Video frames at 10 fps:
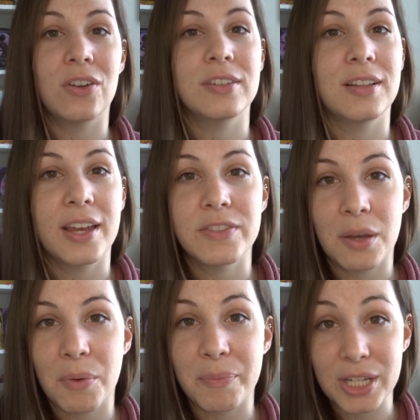in the
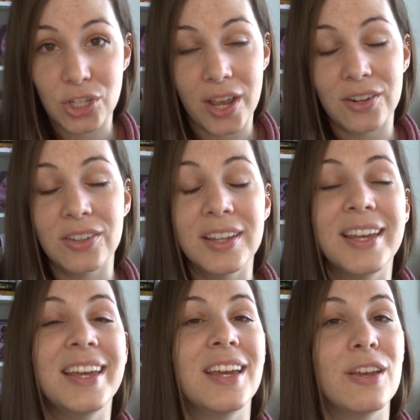lifetime of my channel.
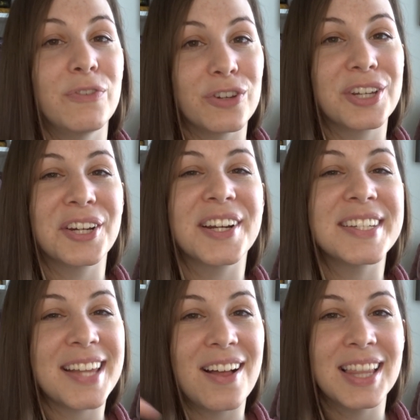If you're
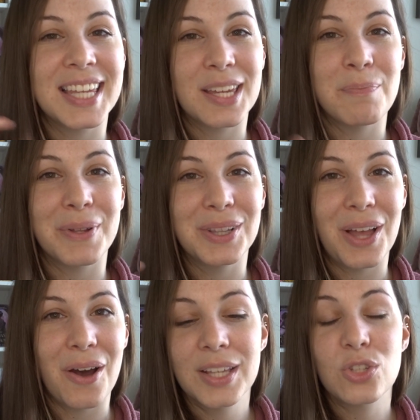curious, I'll link it
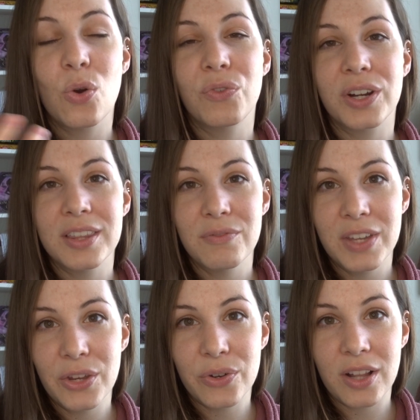below. It's over in the
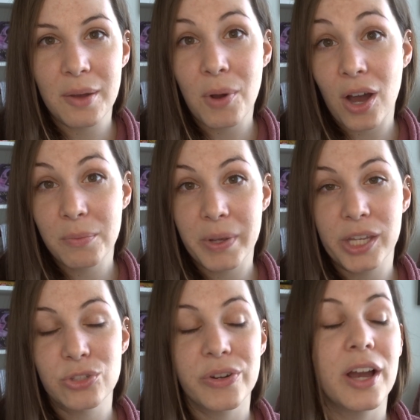video club on
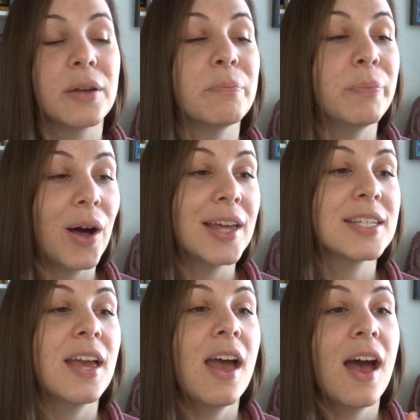Patreon.
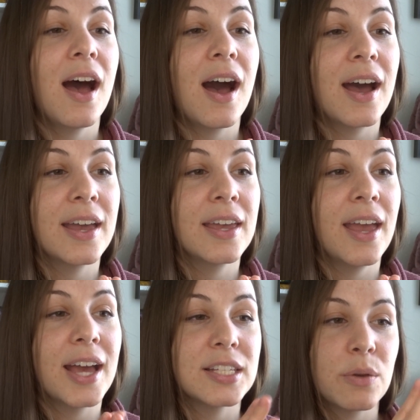But
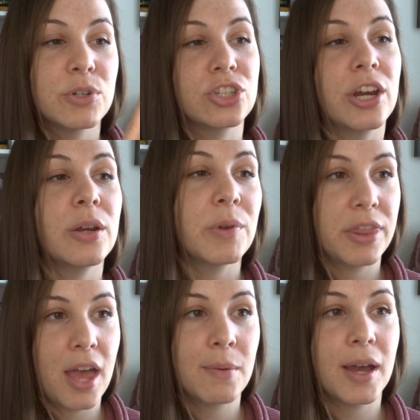I, as I was sharing with
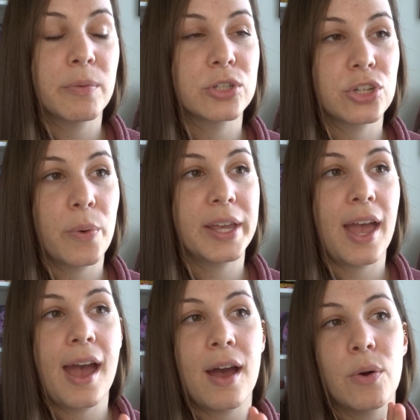them, I was showing
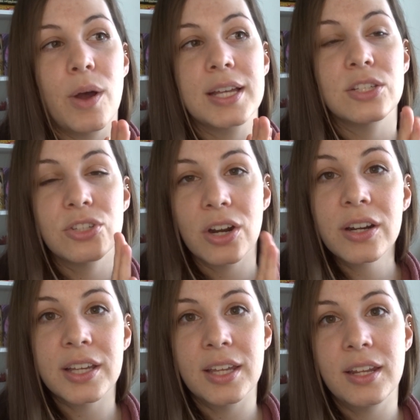how I
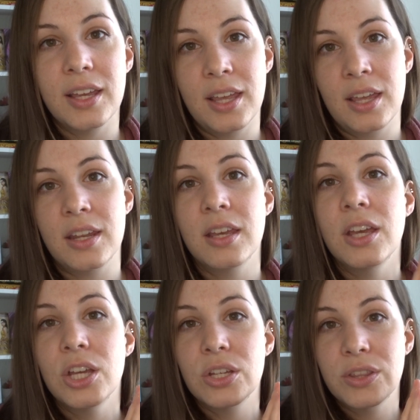started in
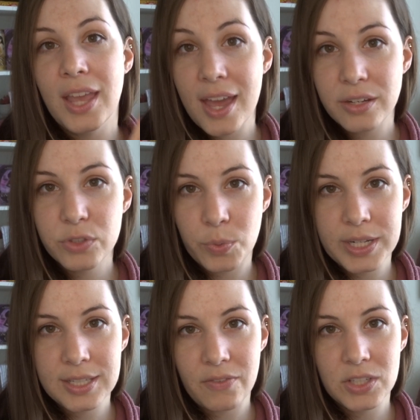the end of
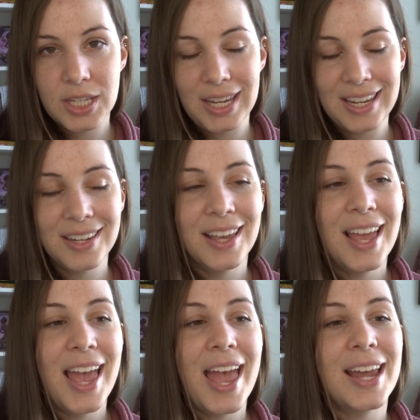twenty seventeen,
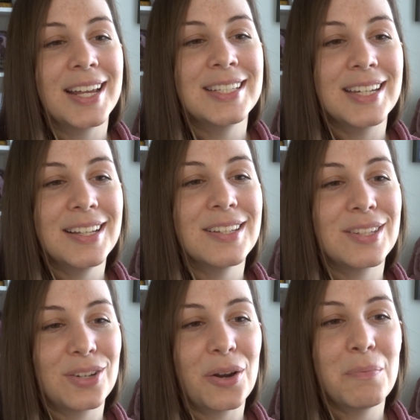and I didn't
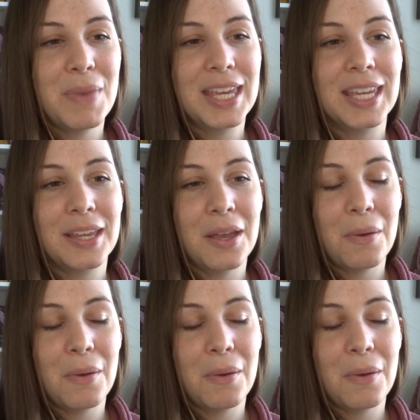start making